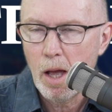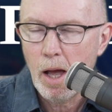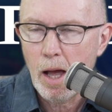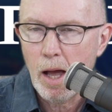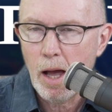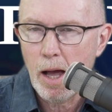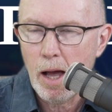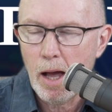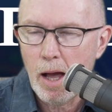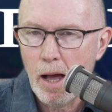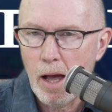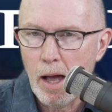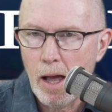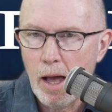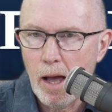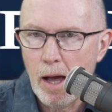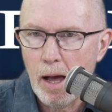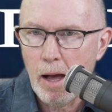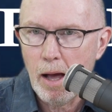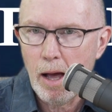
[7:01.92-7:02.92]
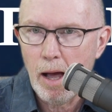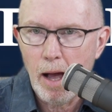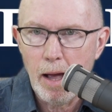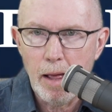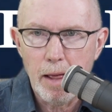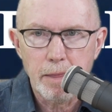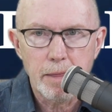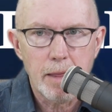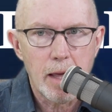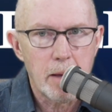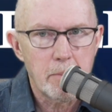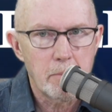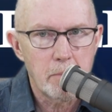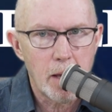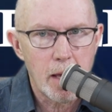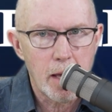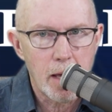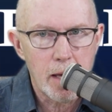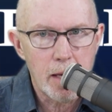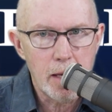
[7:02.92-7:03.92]
and they
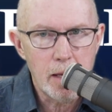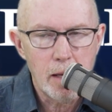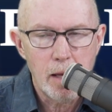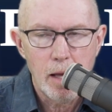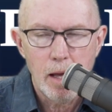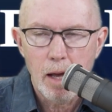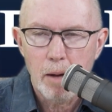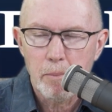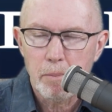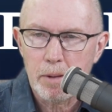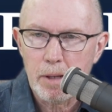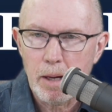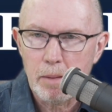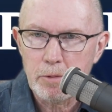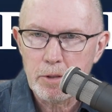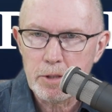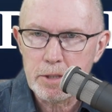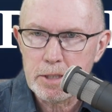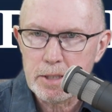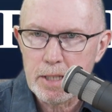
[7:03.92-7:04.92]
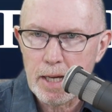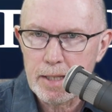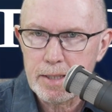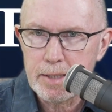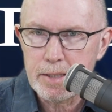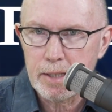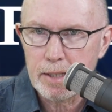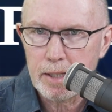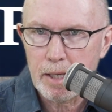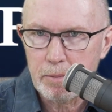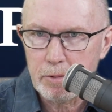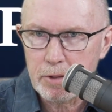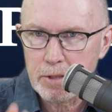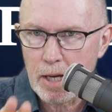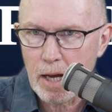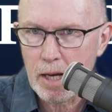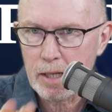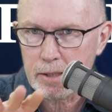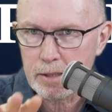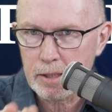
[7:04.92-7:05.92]
may. But I'm just testing, and I'm just
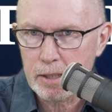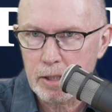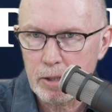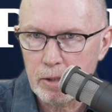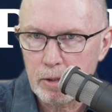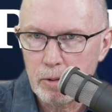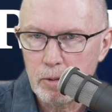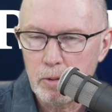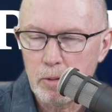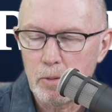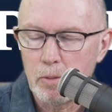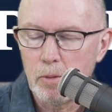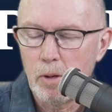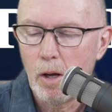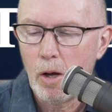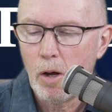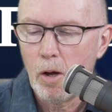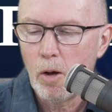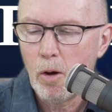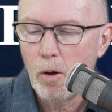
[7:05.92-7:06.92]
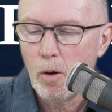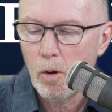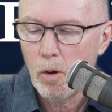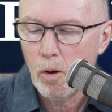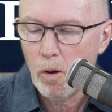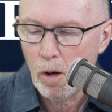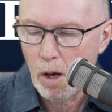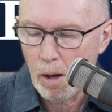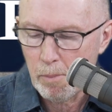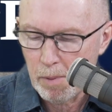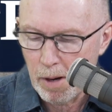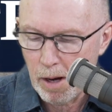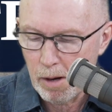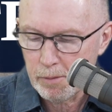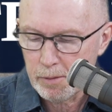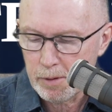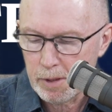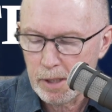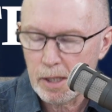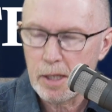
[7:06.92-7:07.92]
asking you
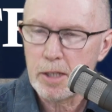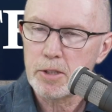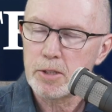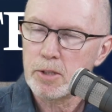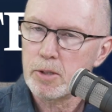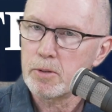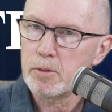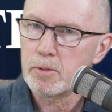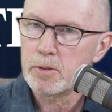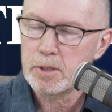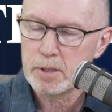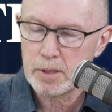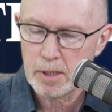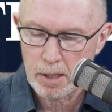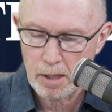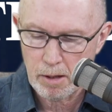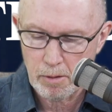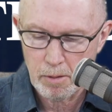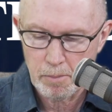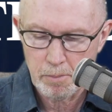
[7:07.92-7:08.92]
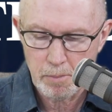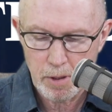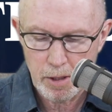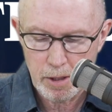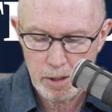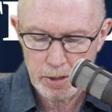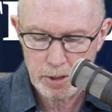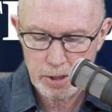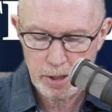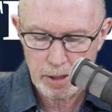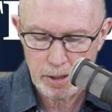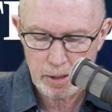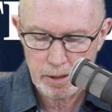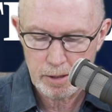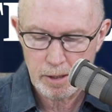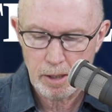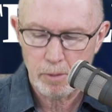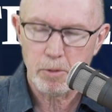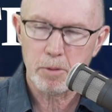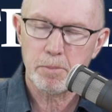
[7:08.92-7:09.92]
about the issues that are emerging
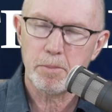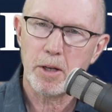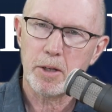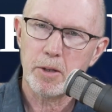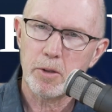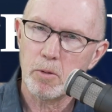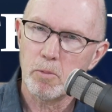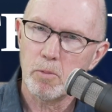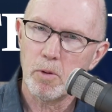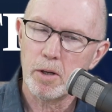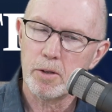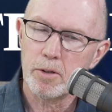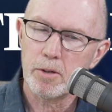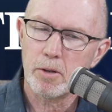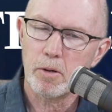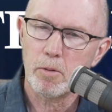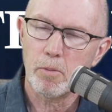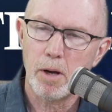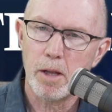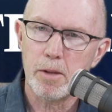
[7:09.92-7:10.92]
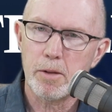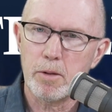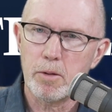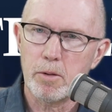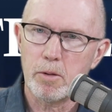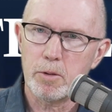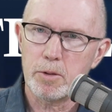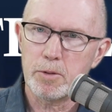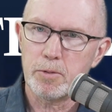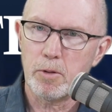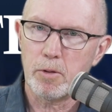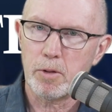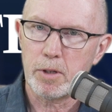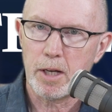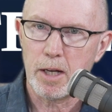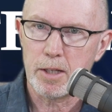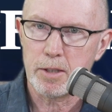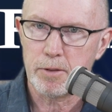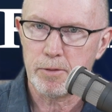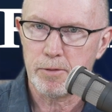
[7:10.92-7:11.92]
that would make you wonder whether those
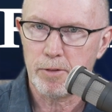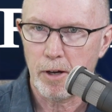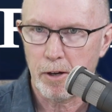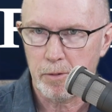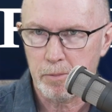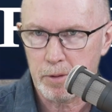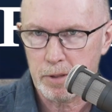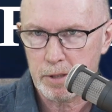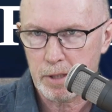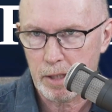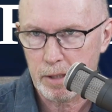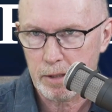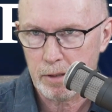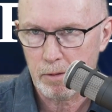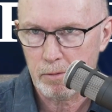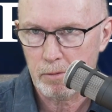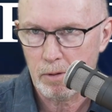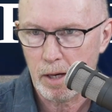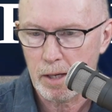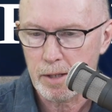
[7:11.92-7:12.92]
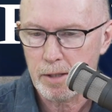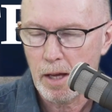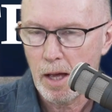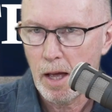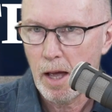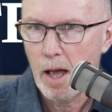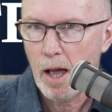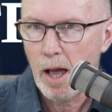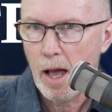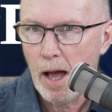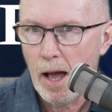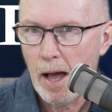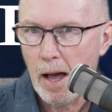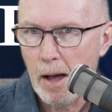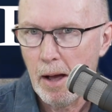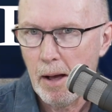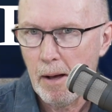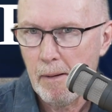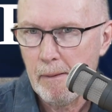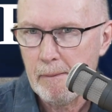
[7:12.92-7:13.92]
forecasts of 5% are right.
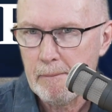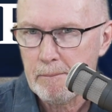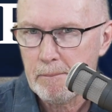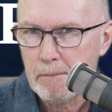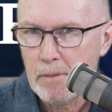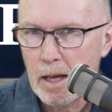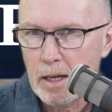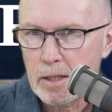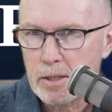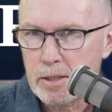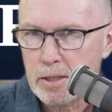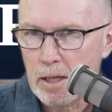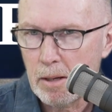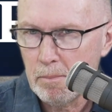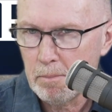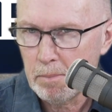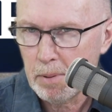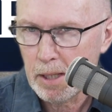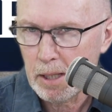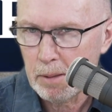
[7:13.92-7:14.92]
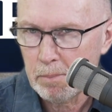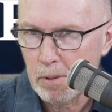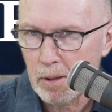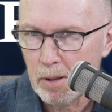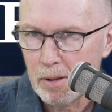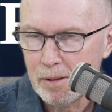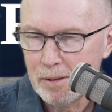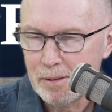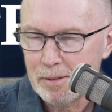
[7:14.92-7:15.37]
Some people...